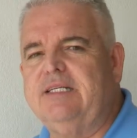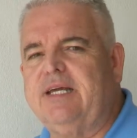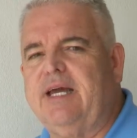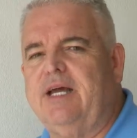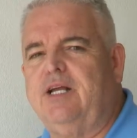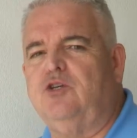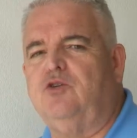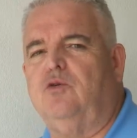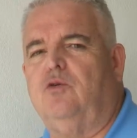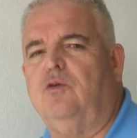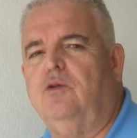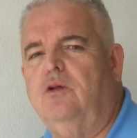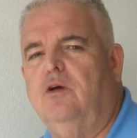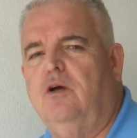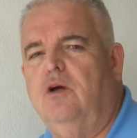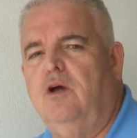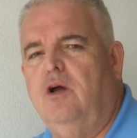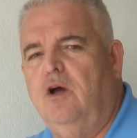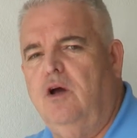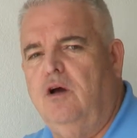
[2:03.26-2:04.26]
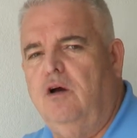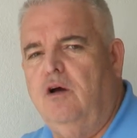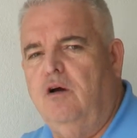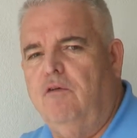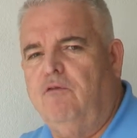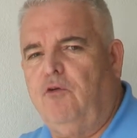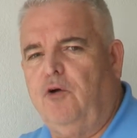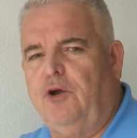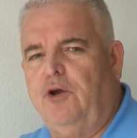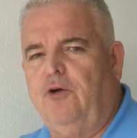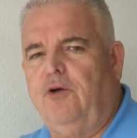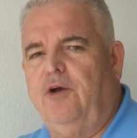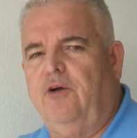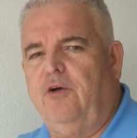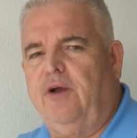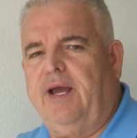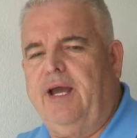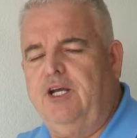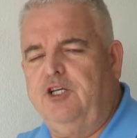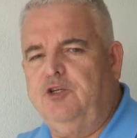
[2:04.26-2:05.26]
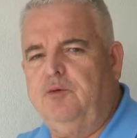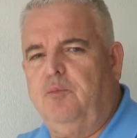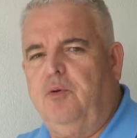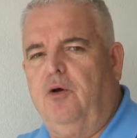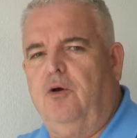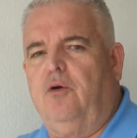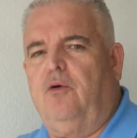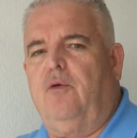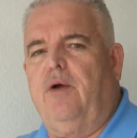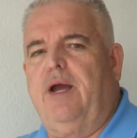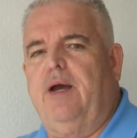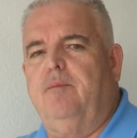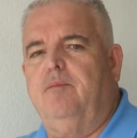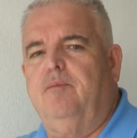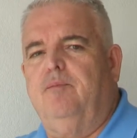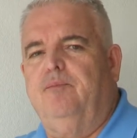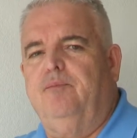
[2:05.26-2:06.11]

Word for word: schedule for your irrigation program.